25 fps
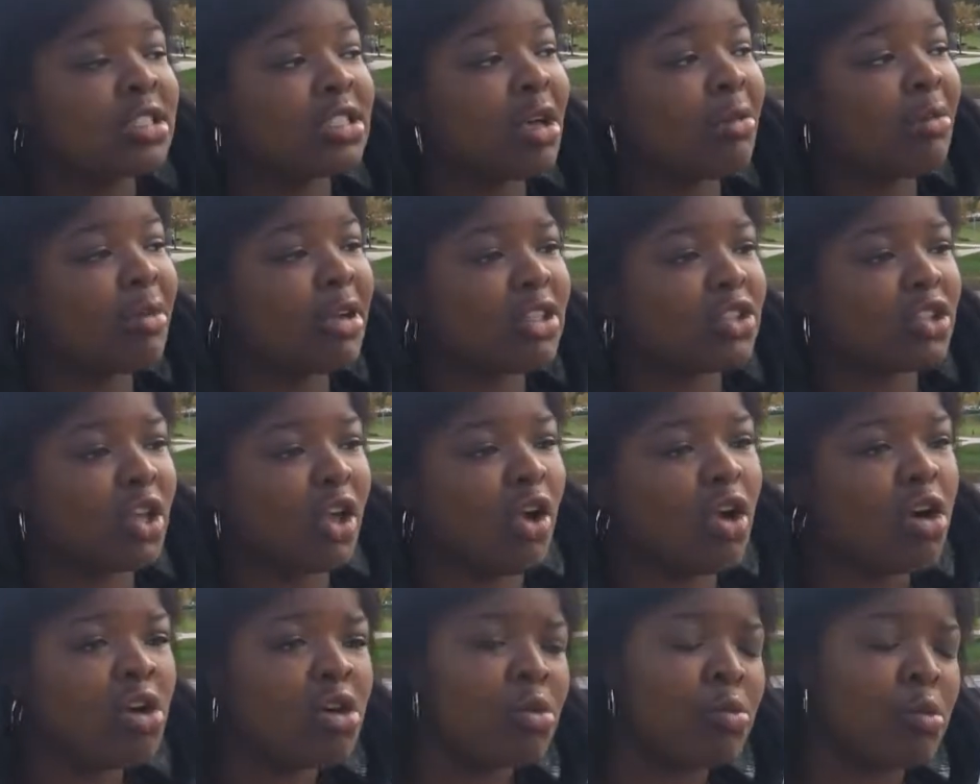somebody's
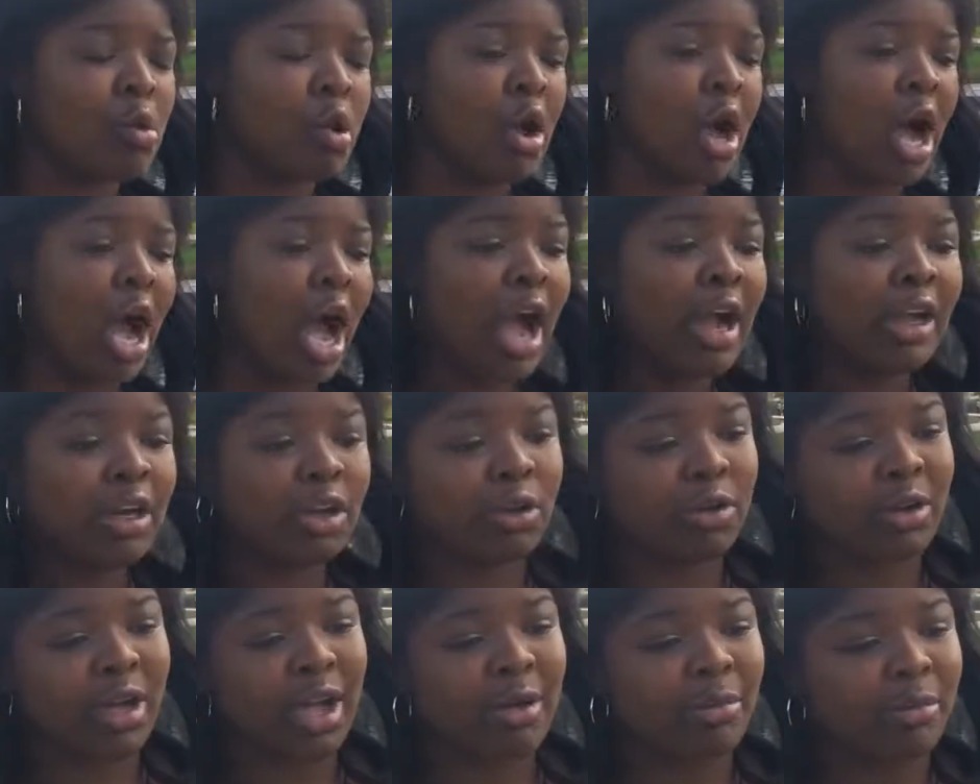like, oh, well, I
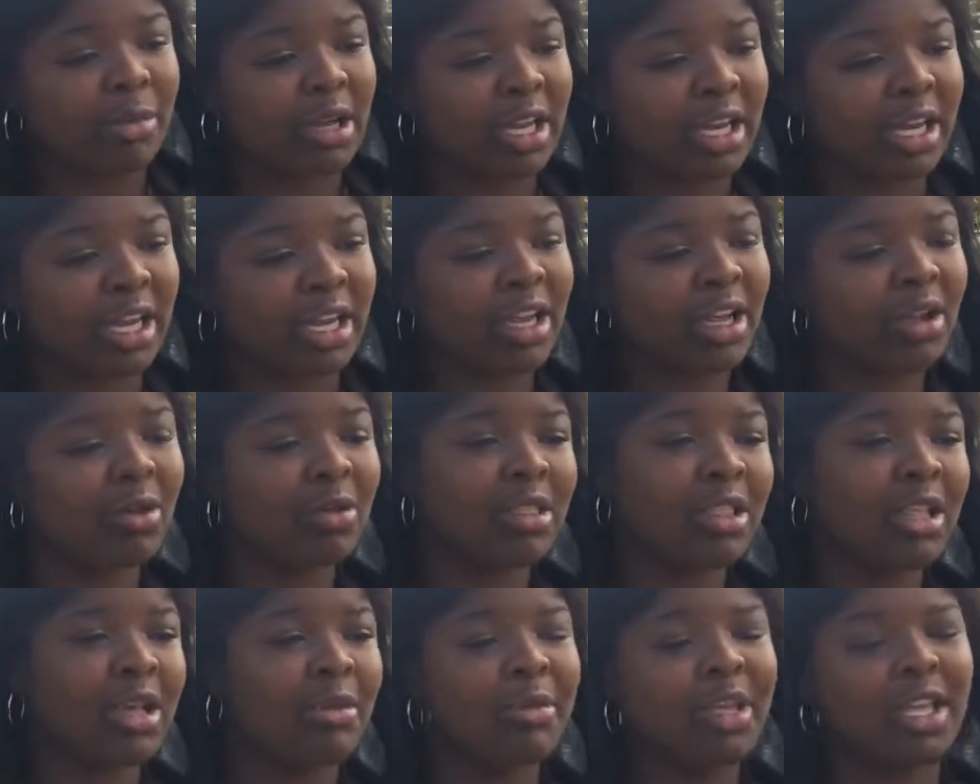don't have money,
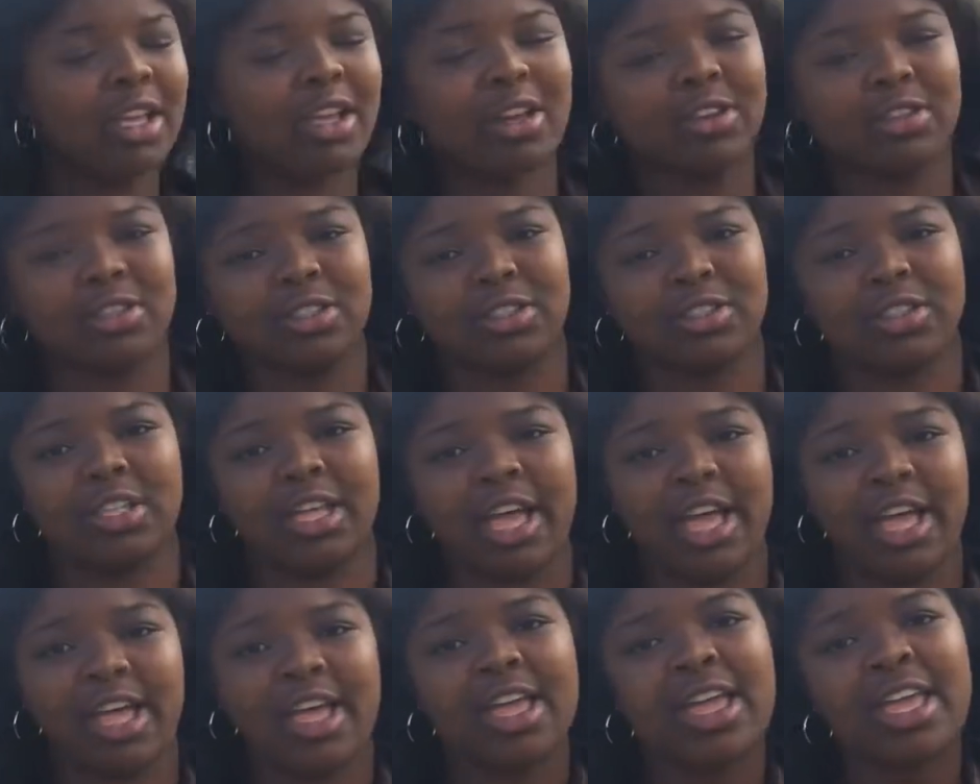let me go do
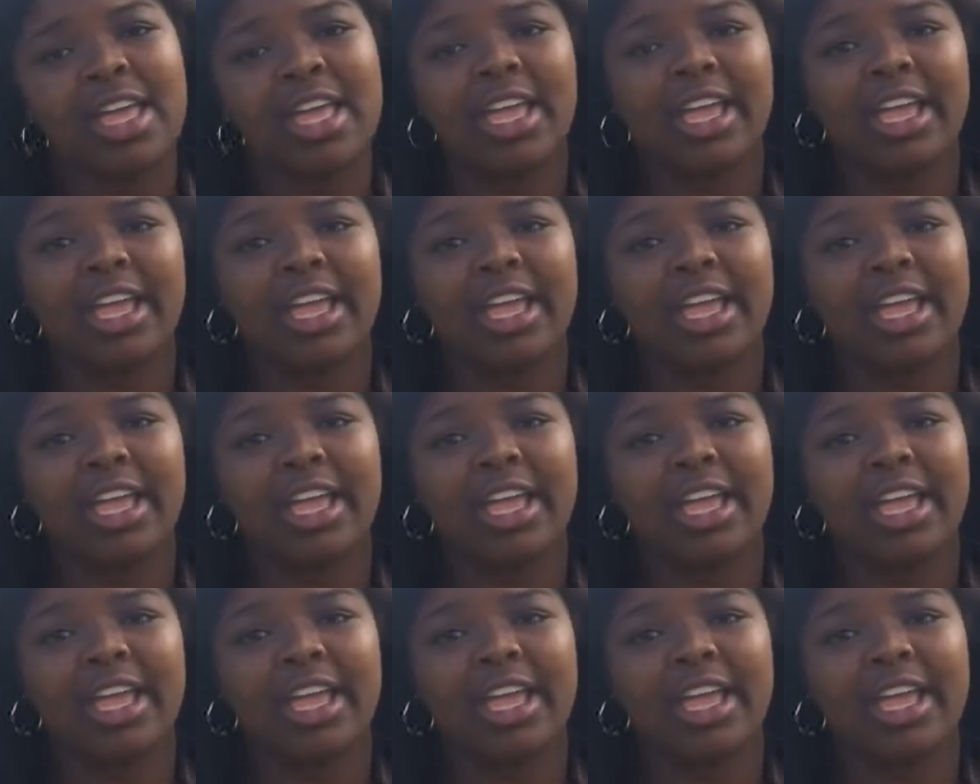that.